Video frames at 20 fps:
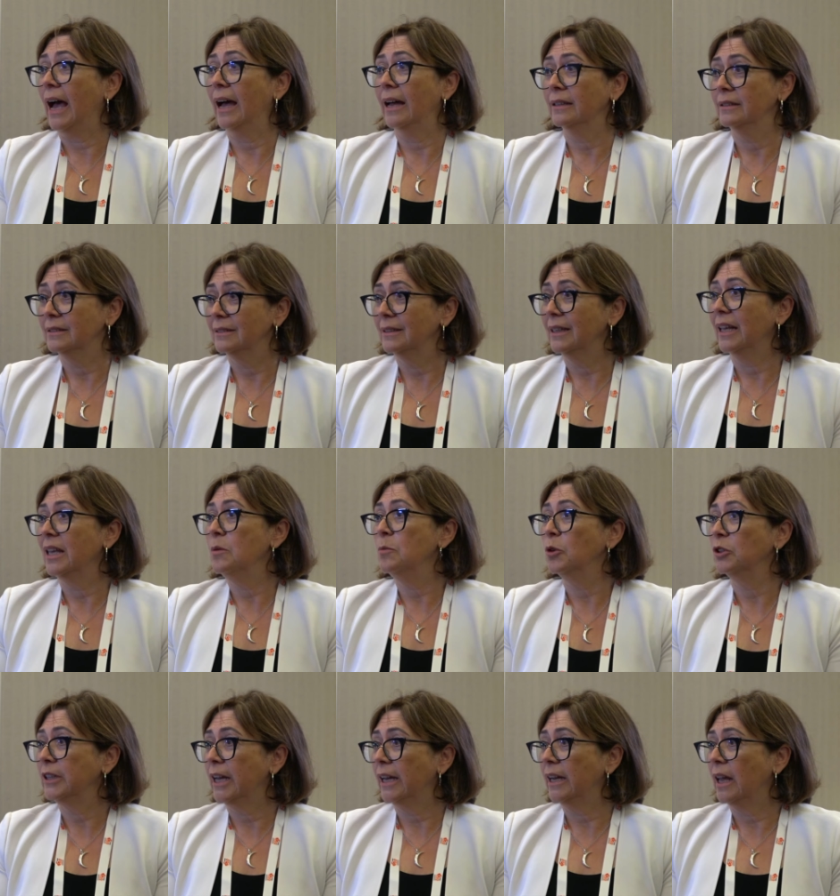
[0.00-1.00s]
mm-hmm. that
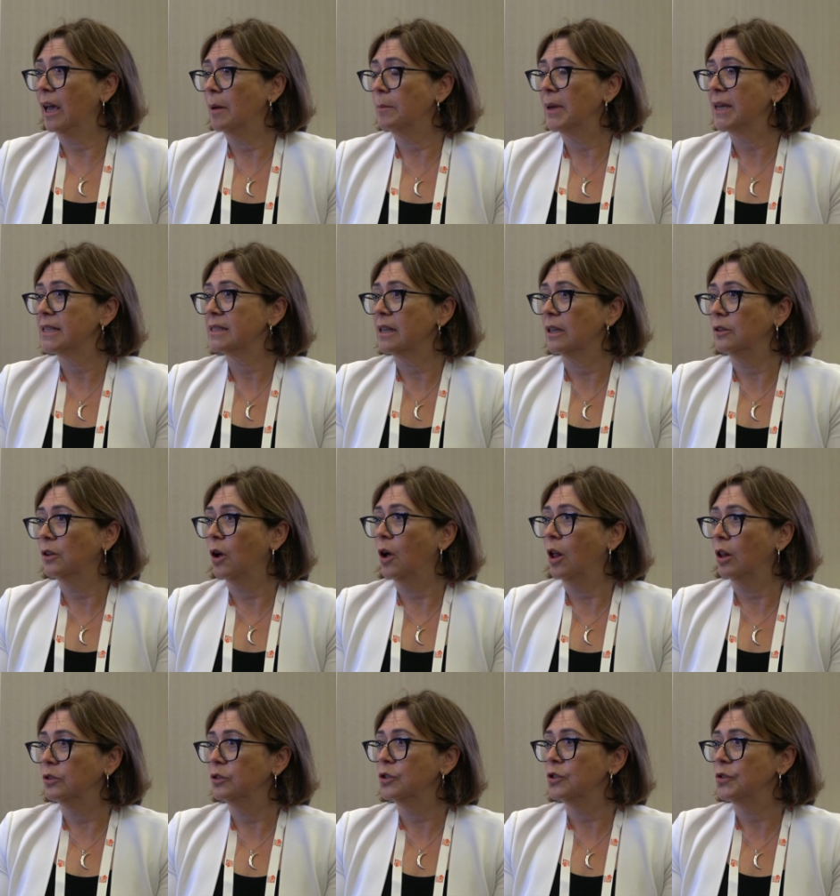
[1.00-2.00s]
hemodynamics and
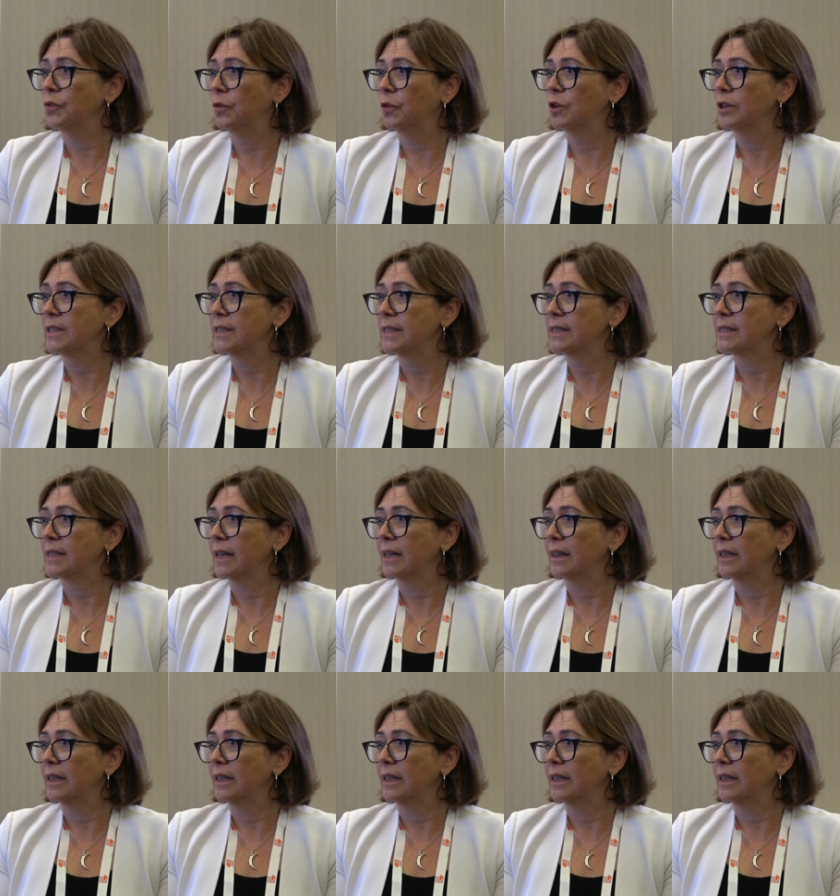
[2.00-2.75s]
all those forces.